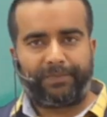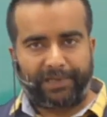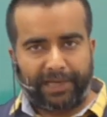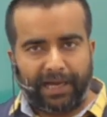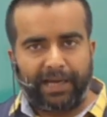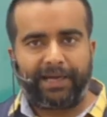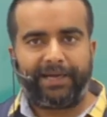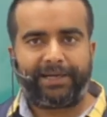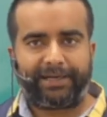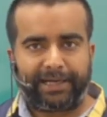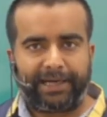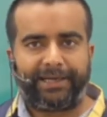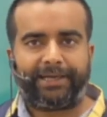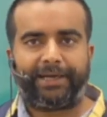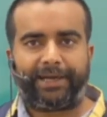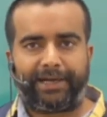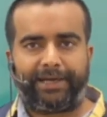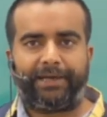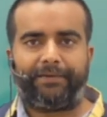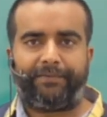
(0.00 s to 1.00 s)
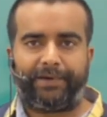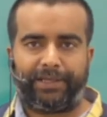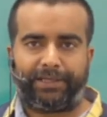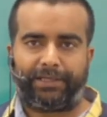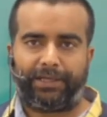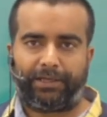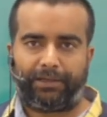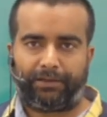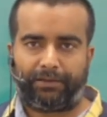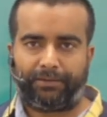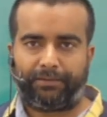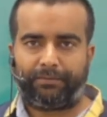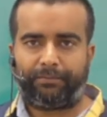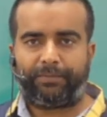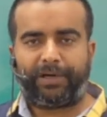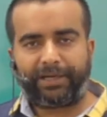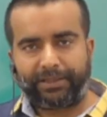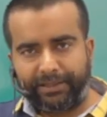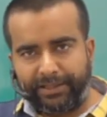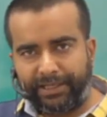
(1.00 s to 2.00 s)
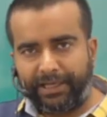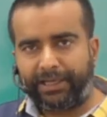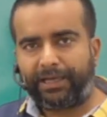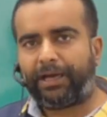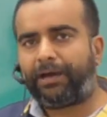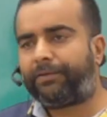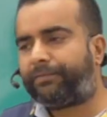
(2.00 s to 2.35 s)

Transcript: lion, tiger and everything. But they